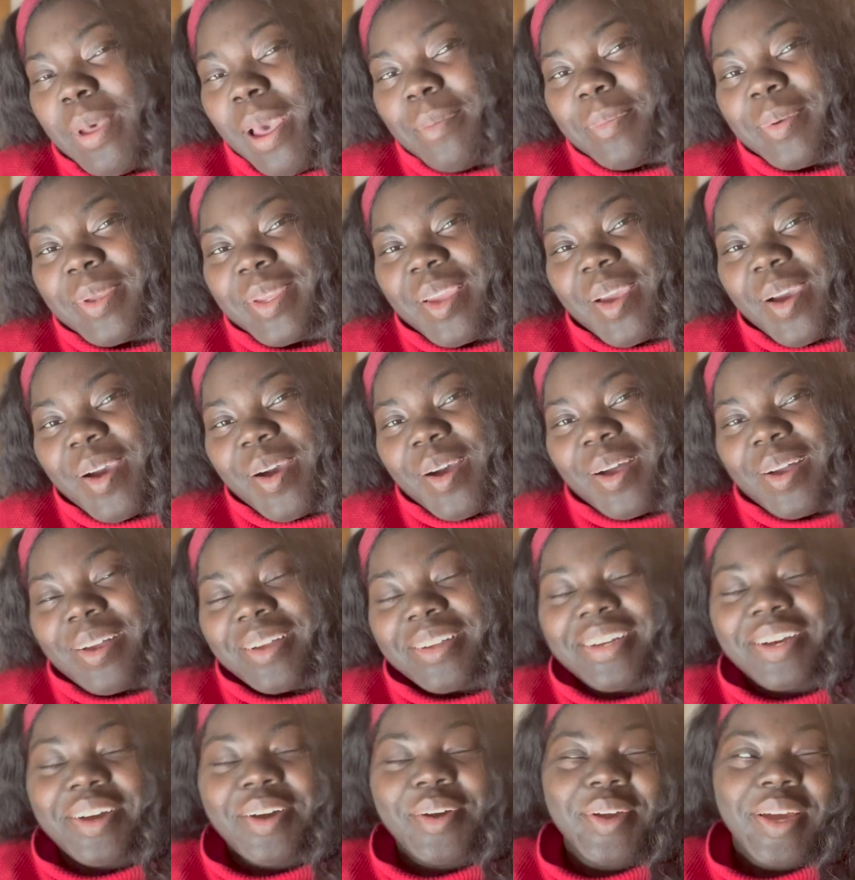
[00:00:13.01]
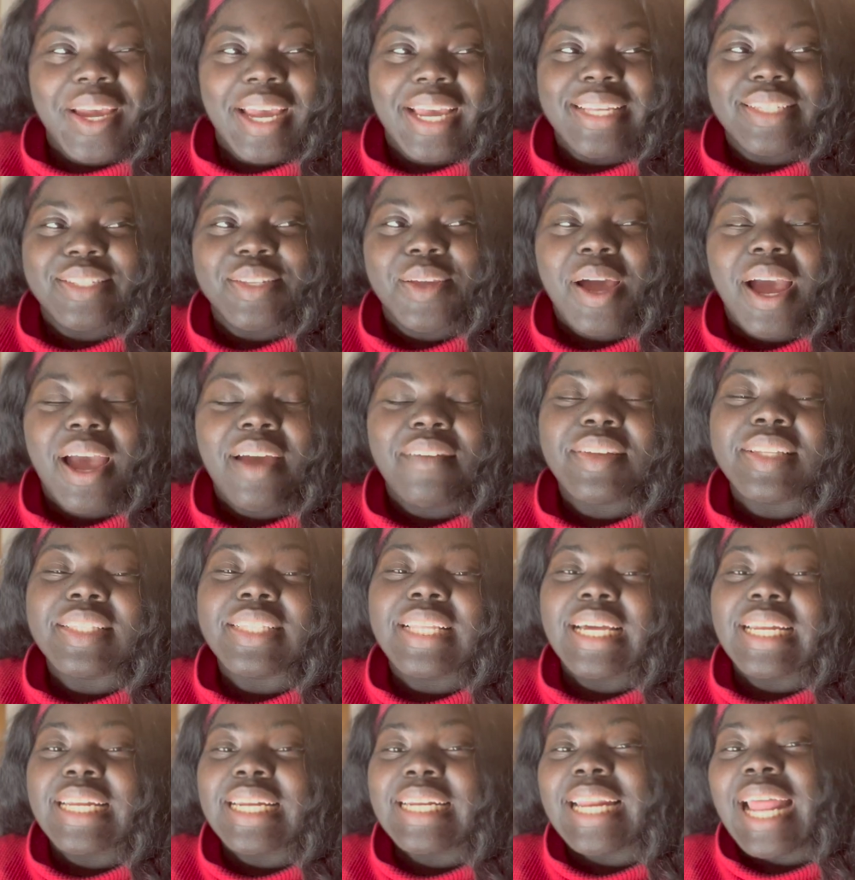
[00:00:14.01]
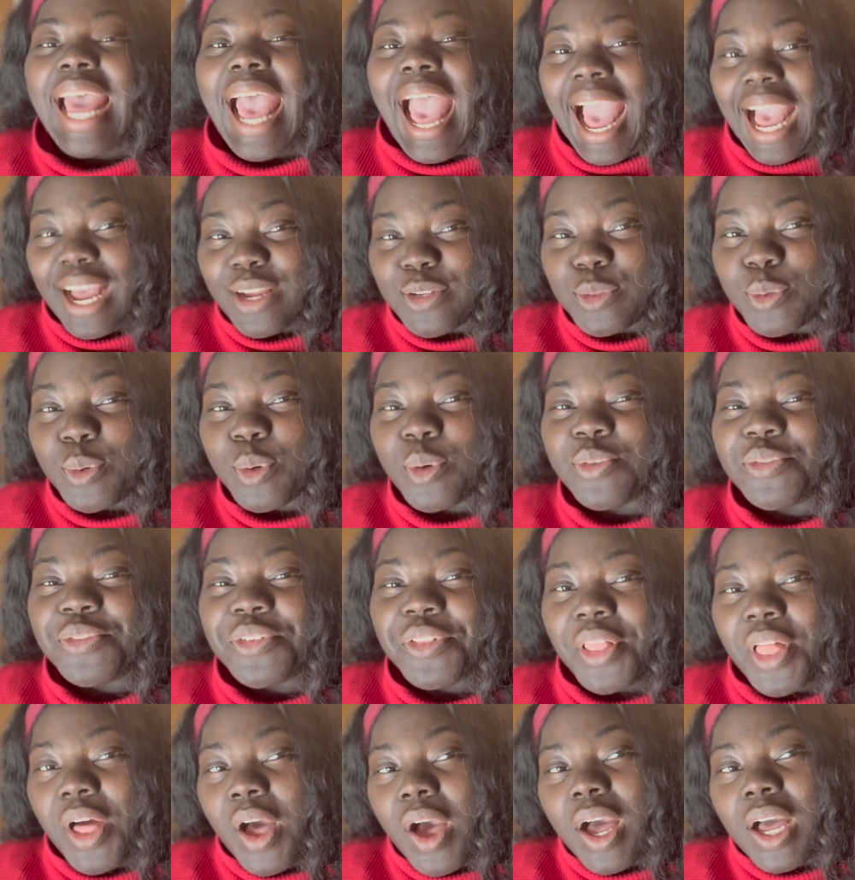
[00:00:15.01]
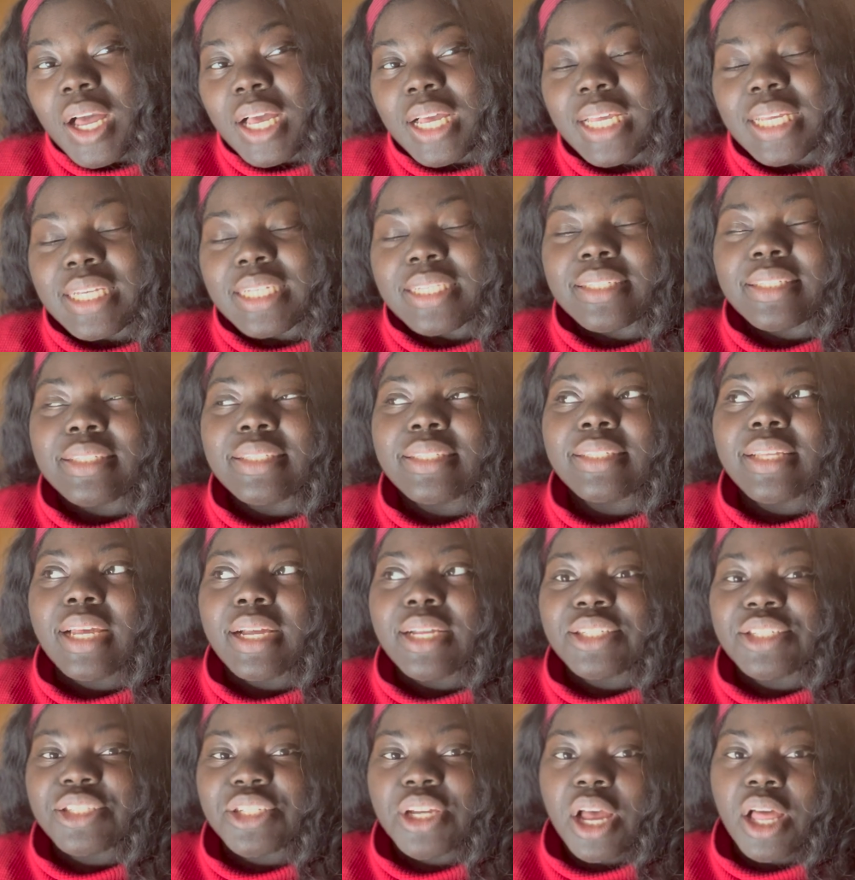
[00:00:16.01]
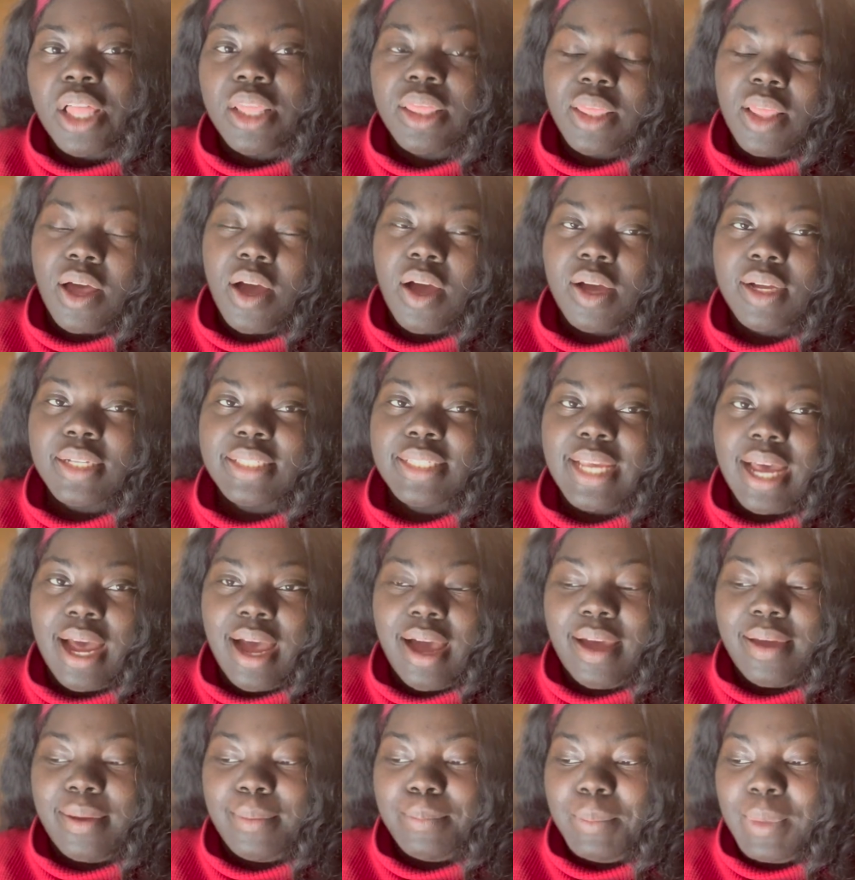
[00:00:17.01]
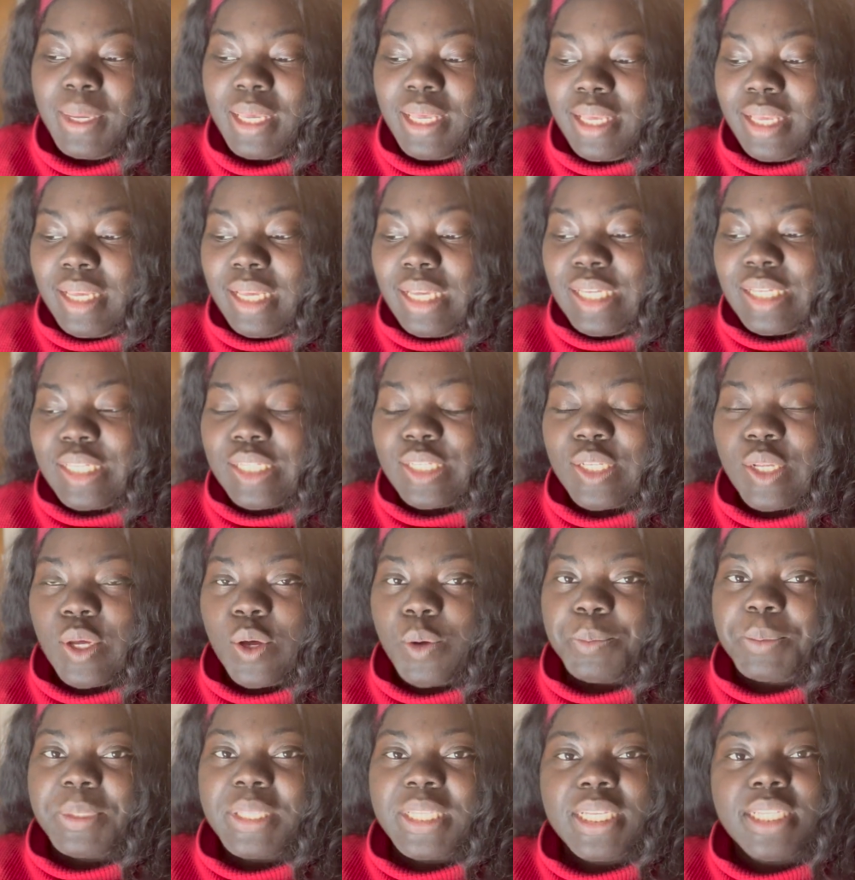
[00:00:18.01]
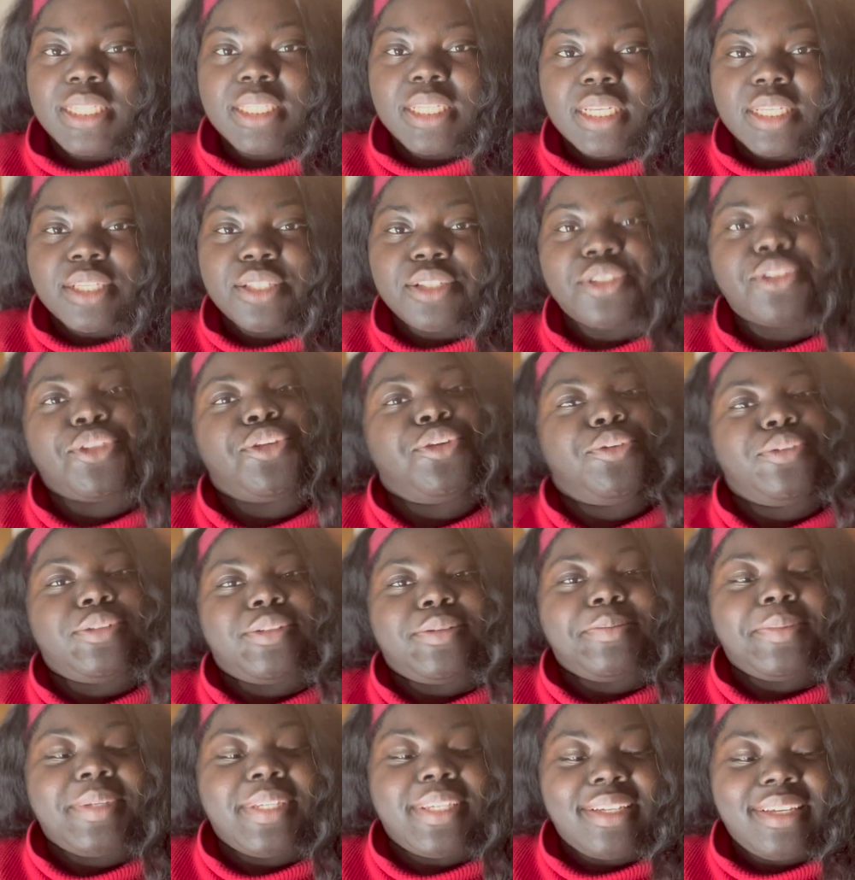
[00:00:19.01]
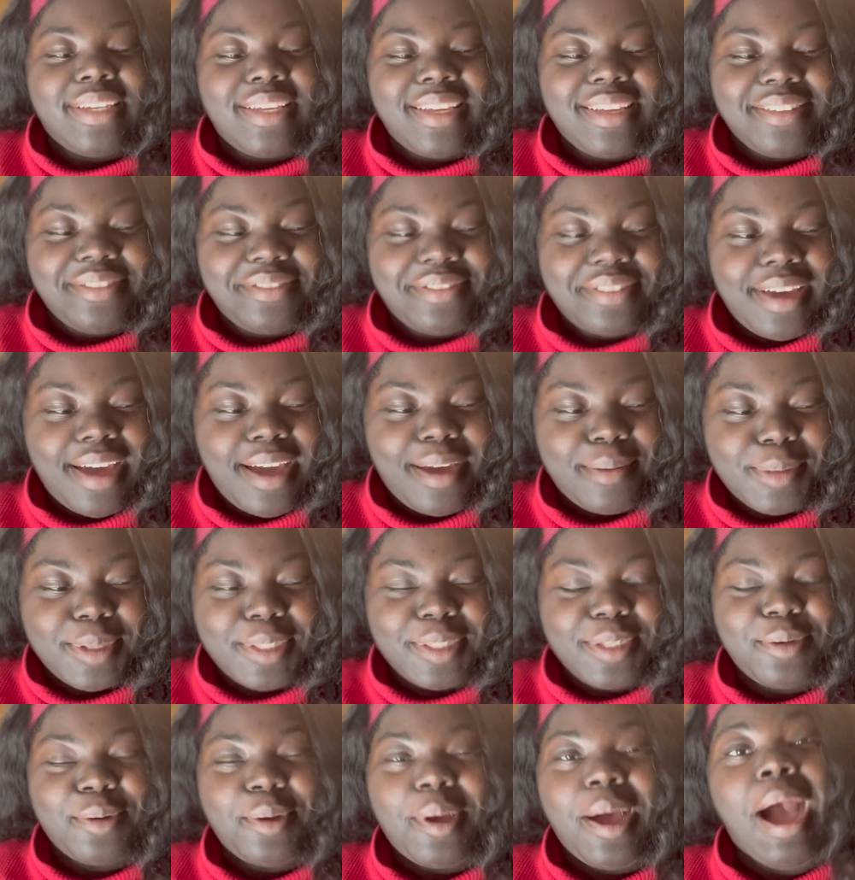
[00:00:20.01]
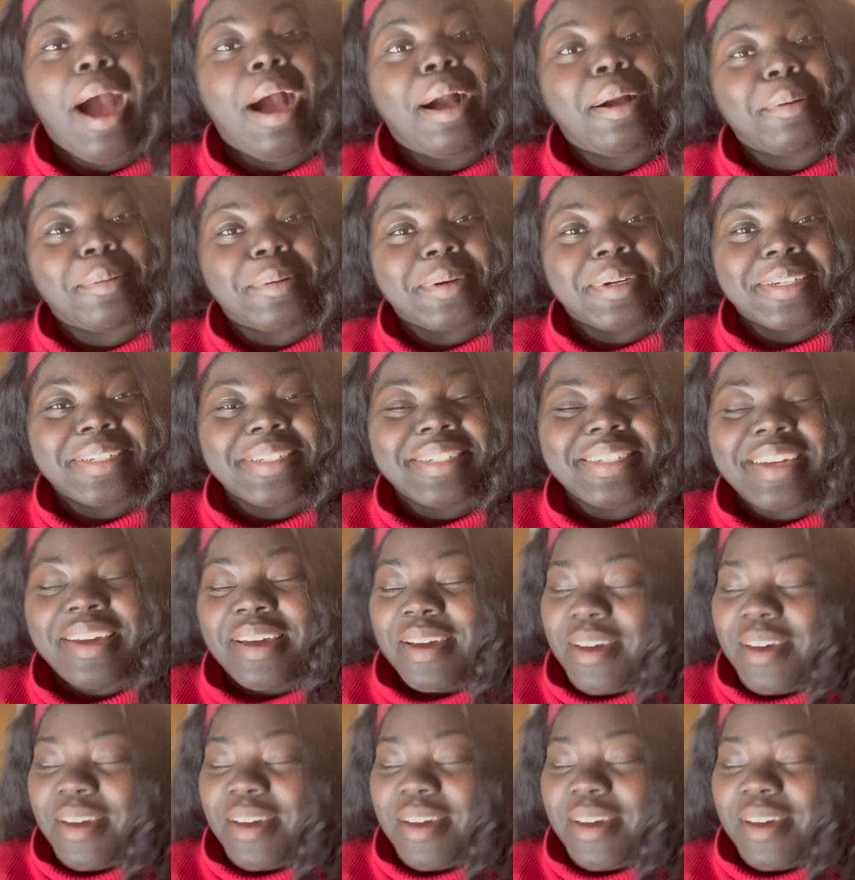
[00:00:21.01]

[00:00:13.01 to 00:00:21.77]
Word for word: up y'all okay so i haven't done an actual vlog in such a long time so please excuse me if i'm a little awkward